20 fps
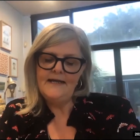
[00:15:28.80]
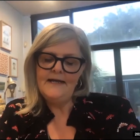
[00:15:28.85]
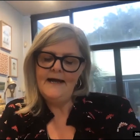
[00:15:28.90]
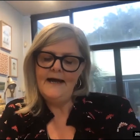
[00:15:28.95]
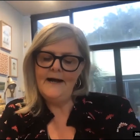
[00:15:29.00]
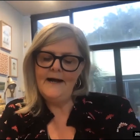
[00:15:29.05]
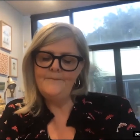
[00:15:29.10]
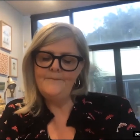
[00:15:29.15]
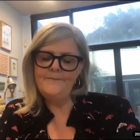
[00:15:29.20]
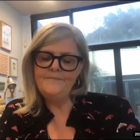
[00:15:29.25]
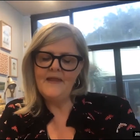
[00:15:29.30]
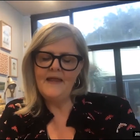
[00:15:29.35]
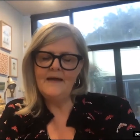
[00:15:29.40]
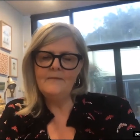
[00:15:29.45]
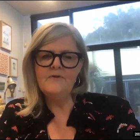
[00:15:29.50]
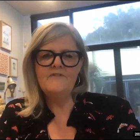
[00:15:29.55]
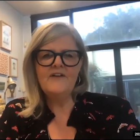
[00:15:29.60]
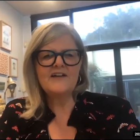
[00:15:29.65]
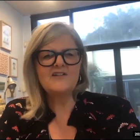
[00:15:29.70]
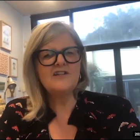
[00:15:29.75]
And
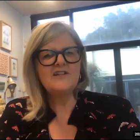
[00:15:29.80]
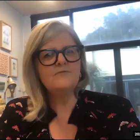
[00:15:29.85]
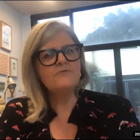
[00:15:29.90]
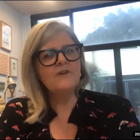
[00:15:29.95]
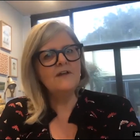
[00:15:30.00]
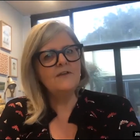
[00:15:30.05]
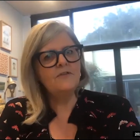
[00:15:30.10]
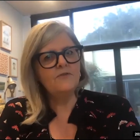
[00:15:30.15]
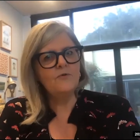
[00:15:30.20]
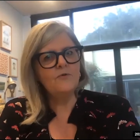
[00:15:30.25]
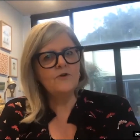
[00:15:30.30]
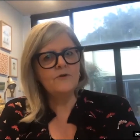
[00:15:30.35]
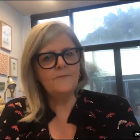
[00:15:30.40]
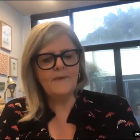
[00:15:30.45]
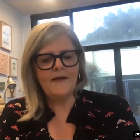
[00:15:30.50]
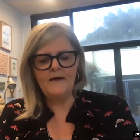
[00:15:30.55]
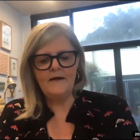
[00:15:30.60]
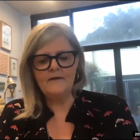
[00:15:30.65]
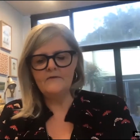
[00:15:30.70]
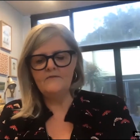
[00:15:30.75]
we've actually rethought
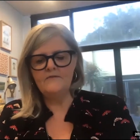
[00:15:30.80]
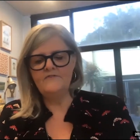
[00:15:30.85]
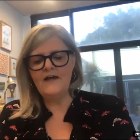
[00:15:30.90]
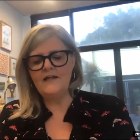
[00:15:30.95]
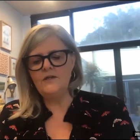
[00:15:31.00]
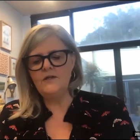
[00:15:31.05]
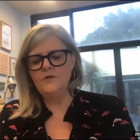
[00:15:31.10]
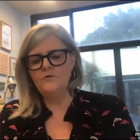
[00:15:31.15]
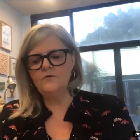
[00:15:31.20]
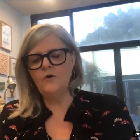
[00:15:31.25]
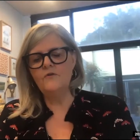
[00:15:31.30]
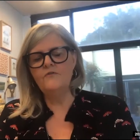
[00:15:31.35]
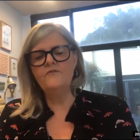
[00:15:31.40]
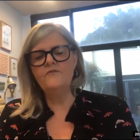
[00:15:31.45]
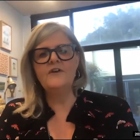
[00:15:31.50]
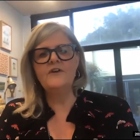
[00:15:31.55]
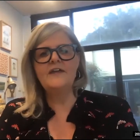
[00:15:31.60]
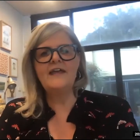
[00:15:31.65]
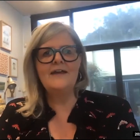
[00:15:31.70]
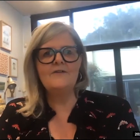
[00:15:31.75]
about the value of
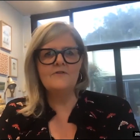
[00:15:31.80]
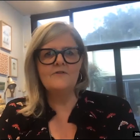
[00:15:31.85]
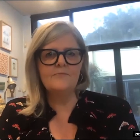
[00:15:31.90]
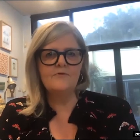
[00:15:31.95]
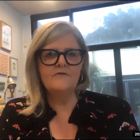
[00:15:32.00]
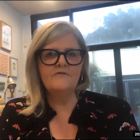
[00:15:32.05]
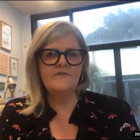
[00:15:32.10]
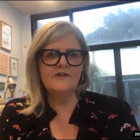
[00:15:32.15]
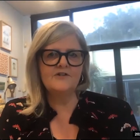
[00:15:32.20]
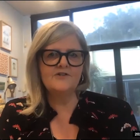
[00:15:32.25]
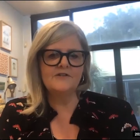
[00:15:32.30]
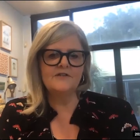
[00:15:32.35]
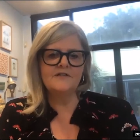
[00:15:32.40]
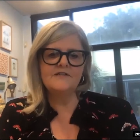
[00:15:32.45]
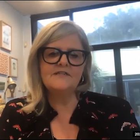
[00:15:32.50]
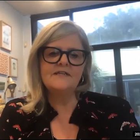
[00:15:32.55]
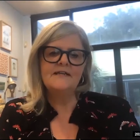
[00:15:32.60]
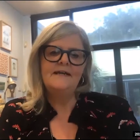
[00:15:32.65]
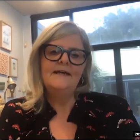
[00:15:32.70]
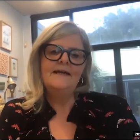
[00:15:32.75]
the caring
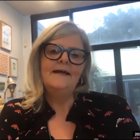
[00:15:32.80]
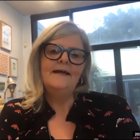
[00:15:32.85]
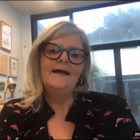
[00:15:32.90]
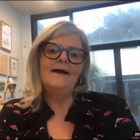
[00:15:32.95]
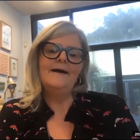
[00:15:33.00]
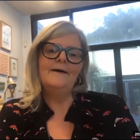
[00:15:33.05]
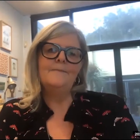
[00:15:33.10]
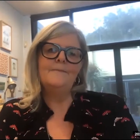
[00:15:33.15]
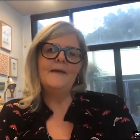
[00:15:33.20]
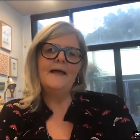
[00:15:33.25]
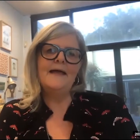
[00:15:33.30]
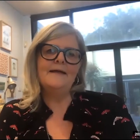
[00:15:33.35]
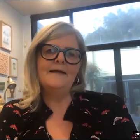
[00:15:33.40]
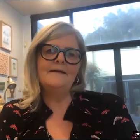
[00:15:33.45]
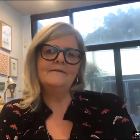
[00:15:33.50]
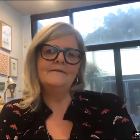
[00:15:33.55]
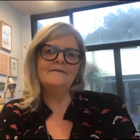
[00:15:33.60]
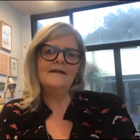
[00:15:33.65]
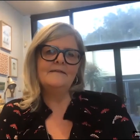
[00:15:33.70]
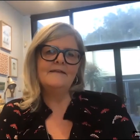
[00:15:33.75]
professions.
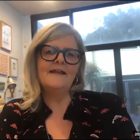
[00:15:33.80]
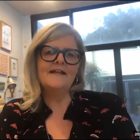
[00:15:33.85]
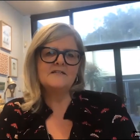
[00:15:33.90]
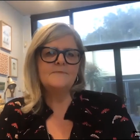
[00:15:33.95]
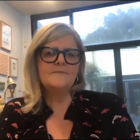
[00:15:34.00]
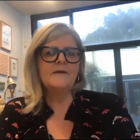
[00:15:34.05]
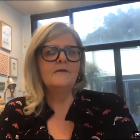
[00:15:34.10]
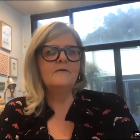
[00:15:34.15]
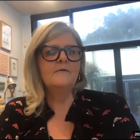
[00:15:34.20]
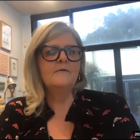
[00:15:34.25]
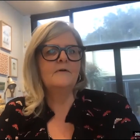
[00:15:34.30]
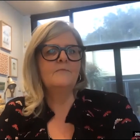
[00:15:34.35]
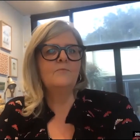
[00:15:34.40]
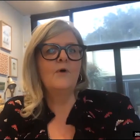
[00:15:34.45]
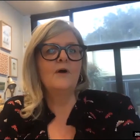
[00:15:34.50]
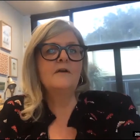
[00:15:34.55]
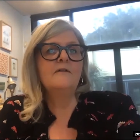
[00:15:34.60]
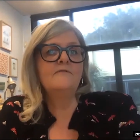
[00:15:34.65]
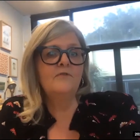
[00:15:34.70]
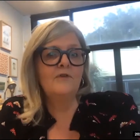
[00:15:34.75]
And that's been a
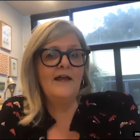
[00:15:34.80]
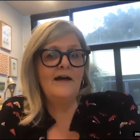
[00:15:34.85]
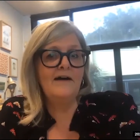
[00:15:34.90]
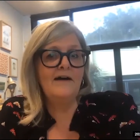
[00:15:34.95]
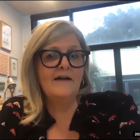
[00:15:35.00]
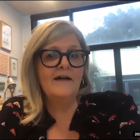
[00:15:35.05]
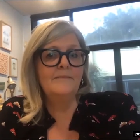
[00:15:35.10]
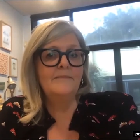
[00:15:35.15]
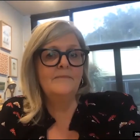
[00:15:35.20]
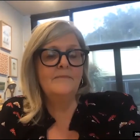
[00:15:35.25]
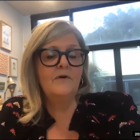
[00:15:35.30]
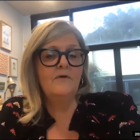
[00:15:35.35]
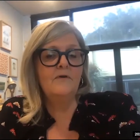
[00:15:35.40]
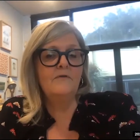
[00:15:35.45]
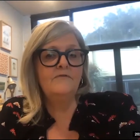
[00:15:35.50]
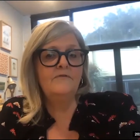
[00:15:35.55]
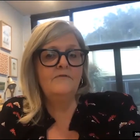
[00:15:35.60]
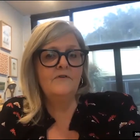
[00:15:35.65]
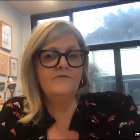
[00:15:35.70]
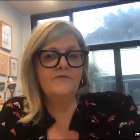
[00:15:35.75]
wonderful outcome
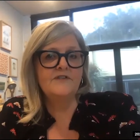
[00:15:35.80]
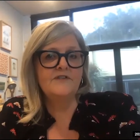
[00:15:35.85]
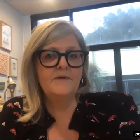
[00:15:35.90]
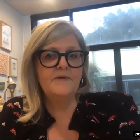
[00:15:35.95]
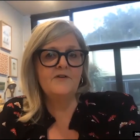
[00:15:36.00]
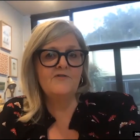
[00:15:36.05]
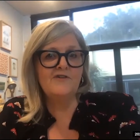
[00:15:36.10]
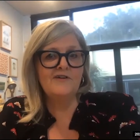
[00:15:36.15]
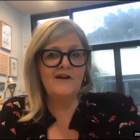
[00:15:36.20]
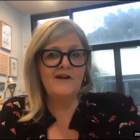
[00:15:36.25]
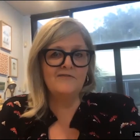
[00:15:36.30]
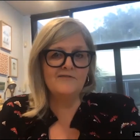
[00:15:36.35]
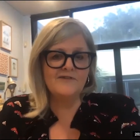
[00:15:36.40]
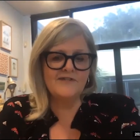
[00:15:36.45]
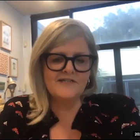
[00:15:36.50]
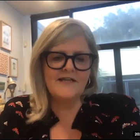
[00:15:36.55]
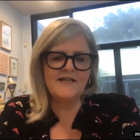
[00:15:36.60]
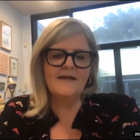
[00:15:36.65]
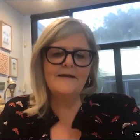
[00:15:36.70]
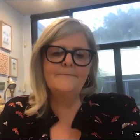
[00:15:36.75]
of this period, I would
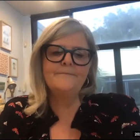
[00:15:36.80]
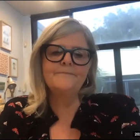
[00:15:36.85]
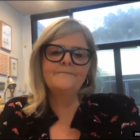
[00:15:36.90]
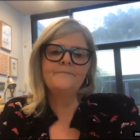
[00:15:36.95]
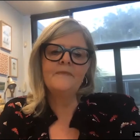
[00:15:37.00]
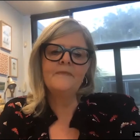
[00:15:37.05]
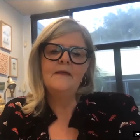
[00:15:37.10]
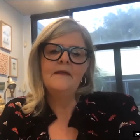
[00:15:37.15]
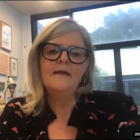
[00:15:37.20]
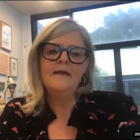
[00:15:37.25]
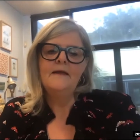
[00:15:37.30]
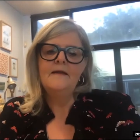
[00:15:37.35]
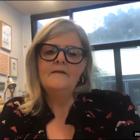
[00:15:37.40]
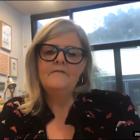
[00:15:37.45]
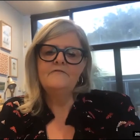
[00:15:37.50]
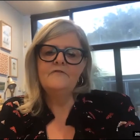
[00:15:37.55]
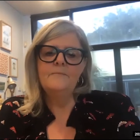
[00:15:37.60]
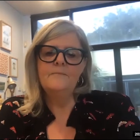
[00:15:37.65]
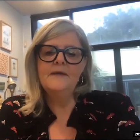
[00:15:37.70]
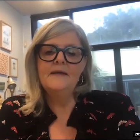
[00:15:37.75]
say.
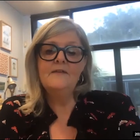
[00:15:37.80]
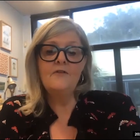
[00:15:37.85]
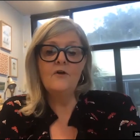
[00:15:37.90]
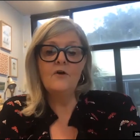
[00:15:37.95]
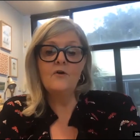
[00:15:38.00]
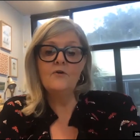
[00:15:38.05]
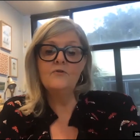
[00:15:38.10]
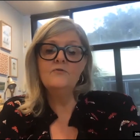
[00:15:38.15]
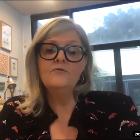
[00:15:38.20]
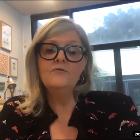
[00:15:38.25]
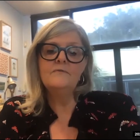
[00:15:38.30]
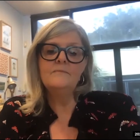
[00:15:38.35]
For me, though,